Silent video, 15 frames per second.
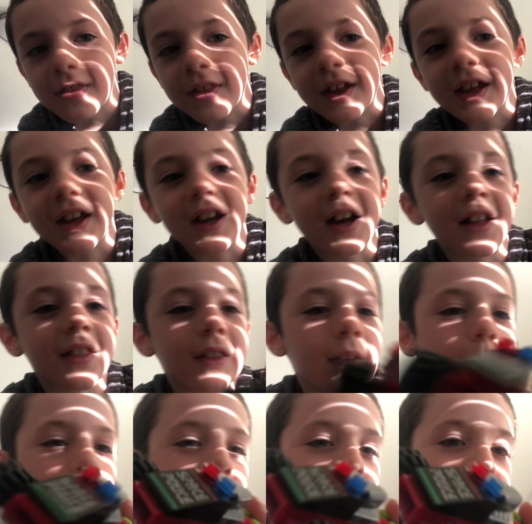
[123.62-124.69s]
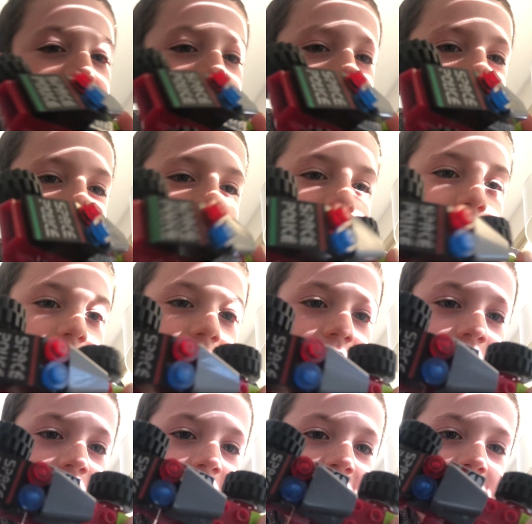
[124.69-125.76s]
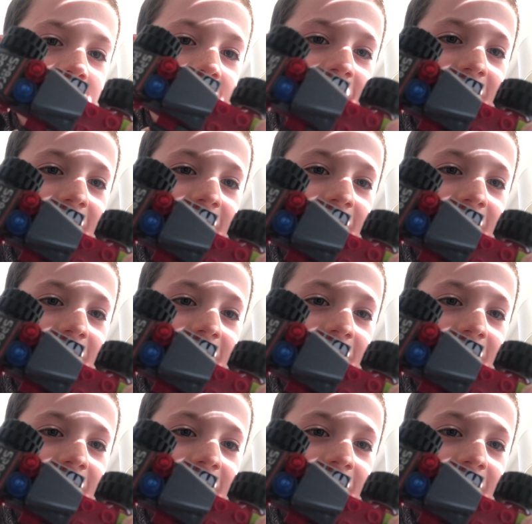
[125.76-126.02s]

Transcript: thing at the back. Space siren,